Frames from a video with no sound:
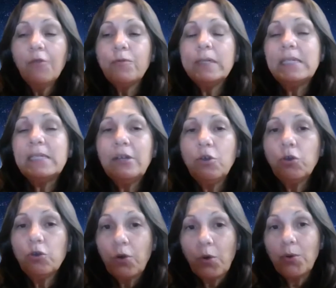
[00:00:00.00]
Every
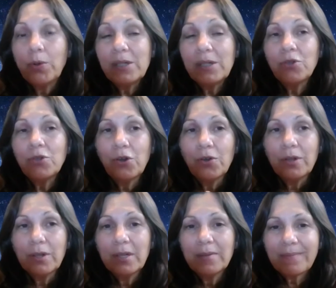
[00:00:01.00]
single crystal
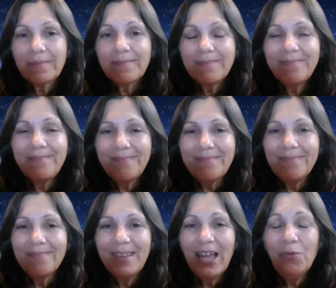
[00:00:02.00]

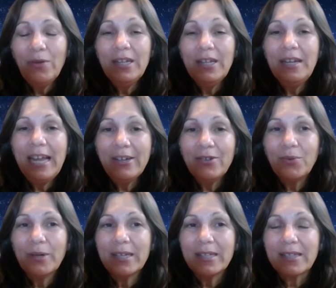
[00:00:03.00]
that we
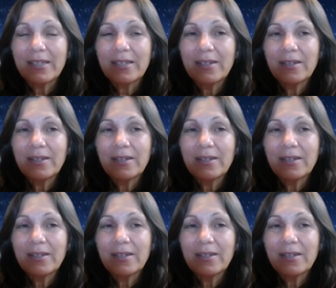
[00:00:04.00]
connect with